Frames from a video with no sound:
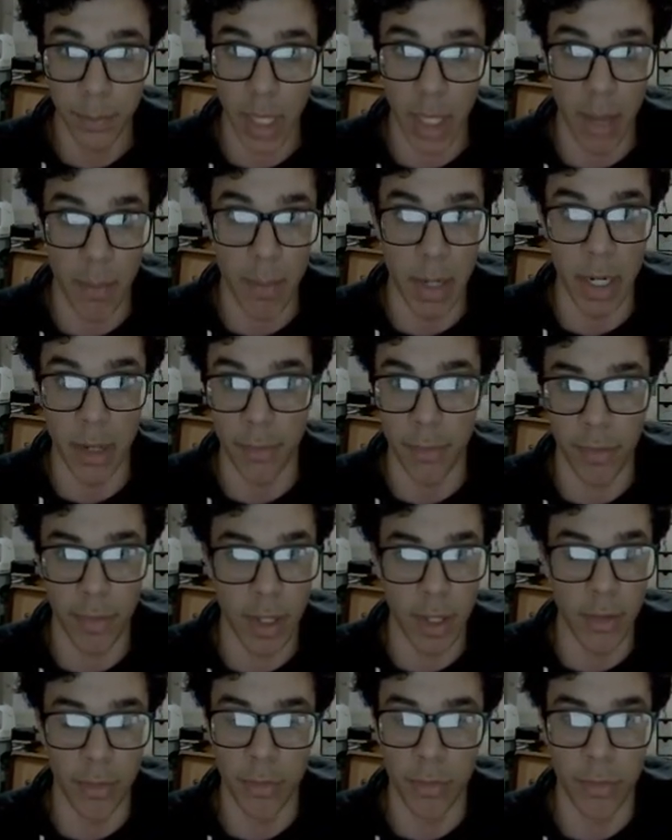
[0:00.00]
I mean,
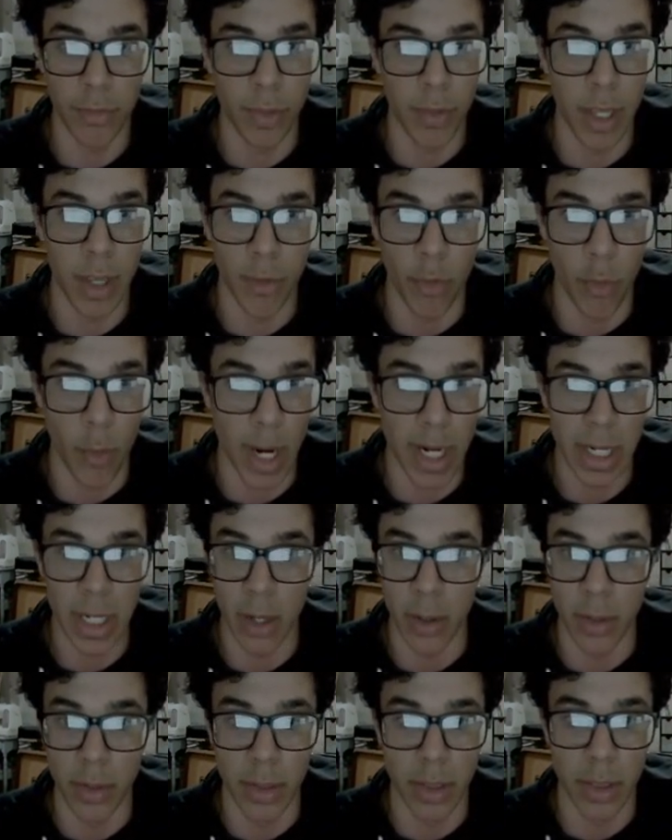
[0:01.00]
if white
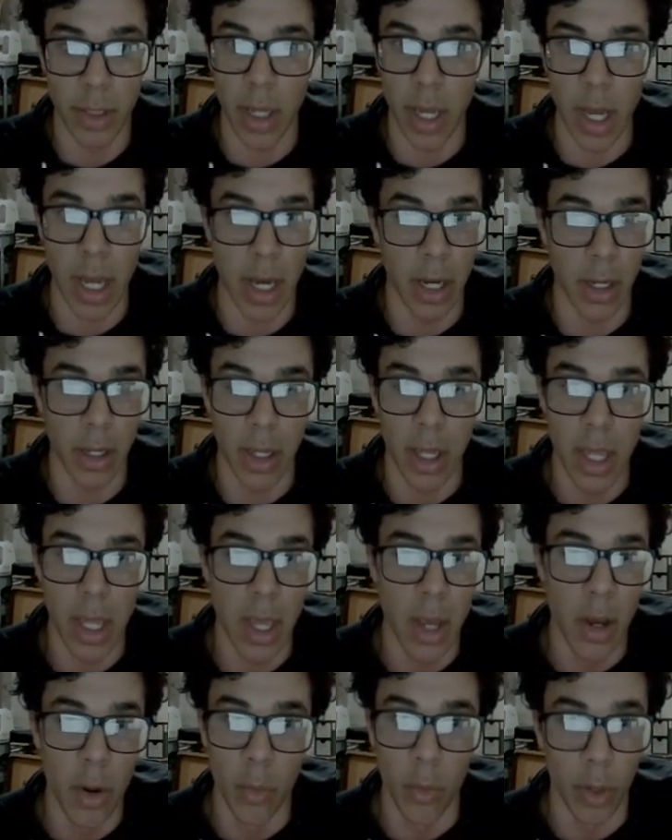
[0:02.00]
goes
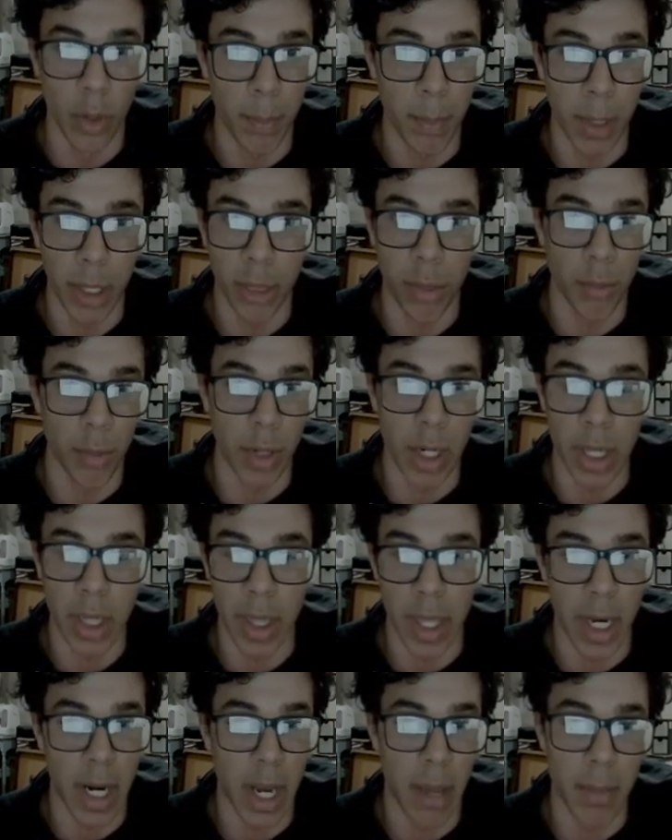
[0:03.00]
rook b3,
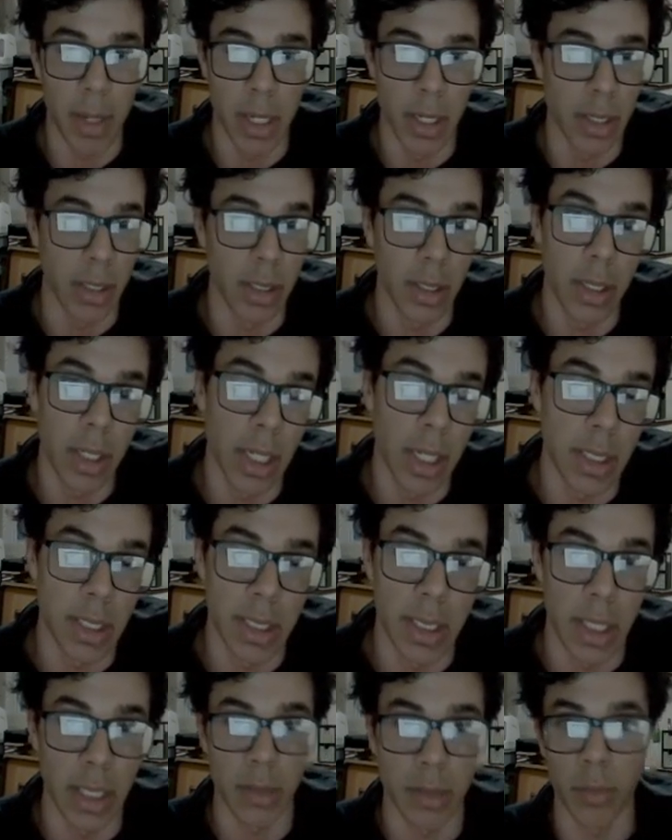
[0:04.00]
then I mean
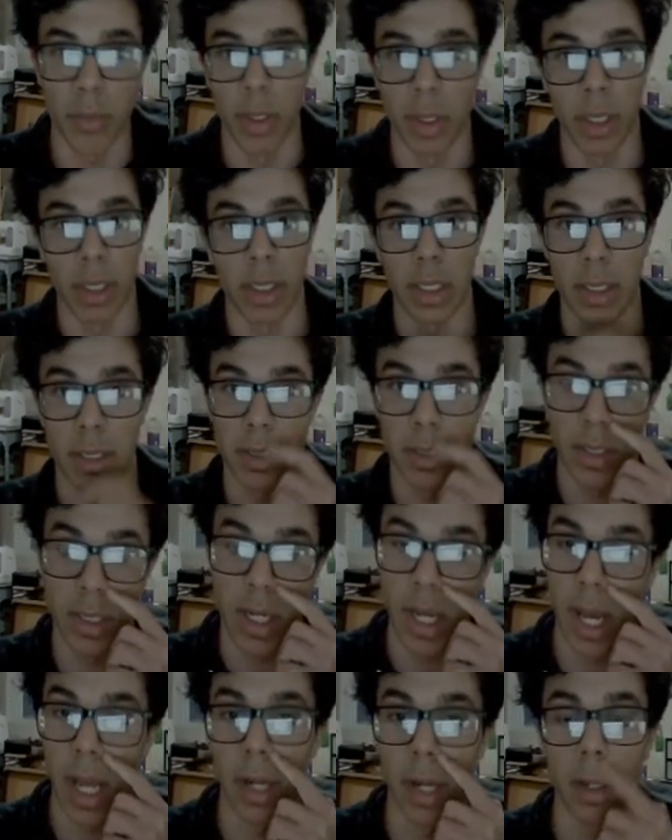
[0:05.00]
it's really just
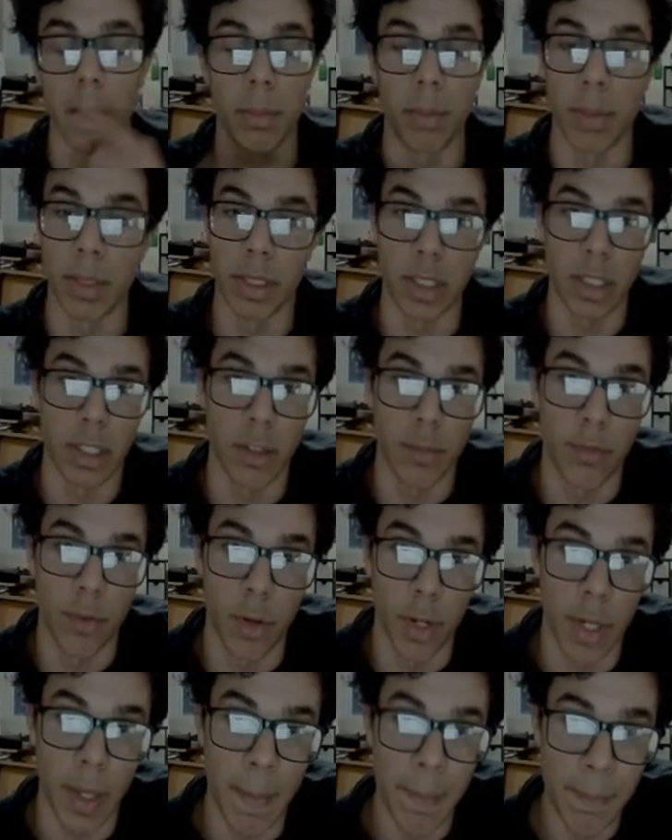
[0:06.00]
not a good position
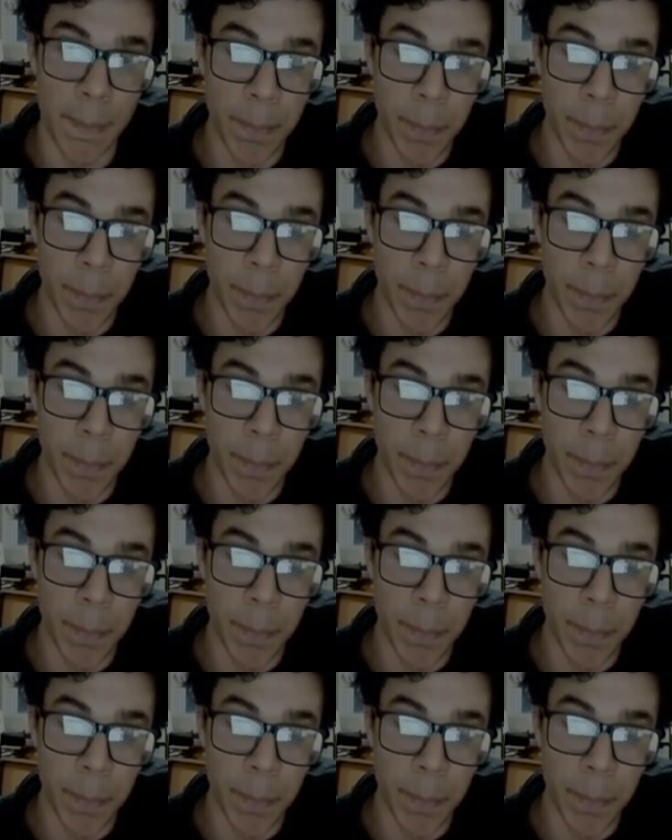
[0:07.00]
for you.